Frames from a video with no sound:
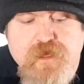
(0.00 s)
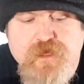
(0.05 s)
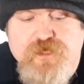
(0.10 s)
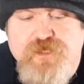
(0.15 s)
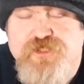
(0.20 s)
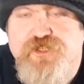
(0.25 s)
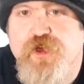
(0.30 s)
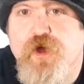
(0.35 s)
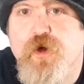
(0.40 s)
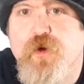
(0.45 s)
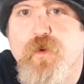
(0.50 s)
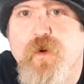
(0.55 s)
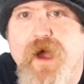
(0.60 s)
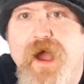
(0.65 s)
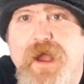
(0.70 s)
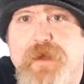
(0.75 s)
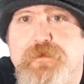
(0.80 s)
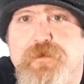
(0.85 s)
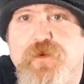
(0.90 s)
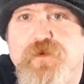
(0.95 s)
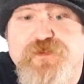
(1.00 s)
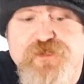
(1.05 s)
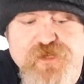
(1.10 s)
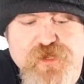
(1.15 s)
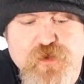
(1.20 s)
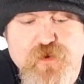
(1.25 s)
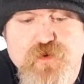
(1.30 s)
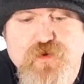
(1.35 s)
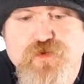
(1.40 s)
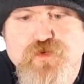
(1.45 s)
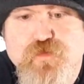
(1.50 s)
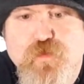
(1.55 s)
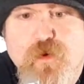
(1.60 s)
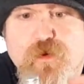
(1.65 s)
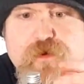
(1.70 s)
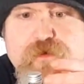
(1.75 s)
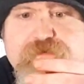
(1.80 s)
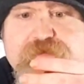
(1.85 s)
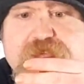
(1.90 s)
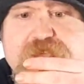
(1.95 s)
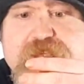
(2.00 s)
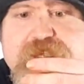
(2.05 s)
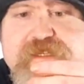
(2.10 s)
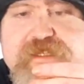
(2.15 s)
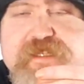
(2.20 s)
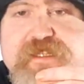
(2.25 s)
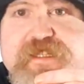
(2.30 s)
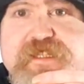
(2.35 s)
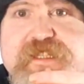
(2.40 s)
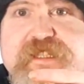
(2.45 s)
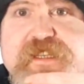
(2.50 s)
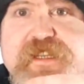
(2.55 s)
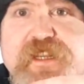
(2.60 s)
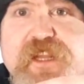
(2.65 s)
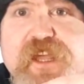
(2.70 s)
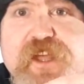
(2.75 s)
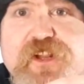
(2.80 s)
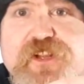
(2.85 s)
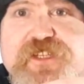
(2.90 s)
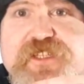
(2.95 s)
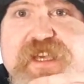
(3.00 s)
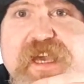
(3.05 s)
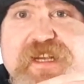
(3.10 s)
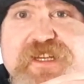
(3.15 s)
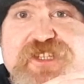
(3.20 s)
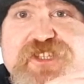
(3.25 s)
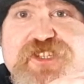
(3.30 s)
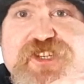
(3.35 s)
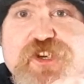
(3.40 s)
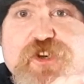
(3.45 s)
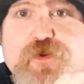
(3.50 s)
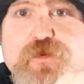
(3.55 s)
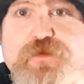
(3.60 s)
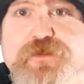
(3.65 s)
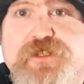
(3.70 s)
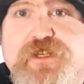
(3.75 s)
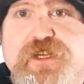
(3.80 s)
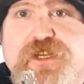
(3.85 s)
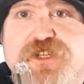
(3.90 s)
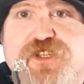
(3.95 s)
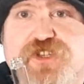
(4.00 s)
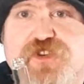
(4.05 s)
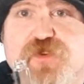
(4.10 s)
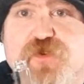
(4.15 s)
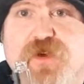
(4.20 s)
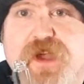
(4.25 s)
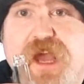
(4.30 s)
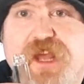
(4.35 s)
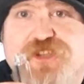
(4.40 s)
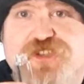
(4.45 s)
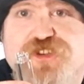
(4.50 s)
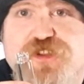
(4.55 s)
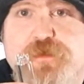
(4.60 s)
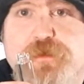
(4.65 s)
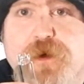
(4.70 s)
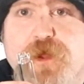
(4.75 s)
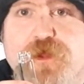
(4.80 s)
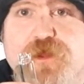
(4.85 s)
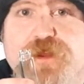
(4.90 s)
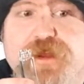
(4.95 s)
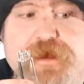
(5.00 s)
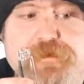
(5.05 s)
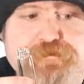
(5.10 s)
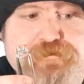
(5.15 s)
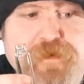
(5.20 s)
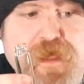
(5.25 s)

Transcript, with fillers: So I'm going to use one of these little test tubes to catch the pollen in.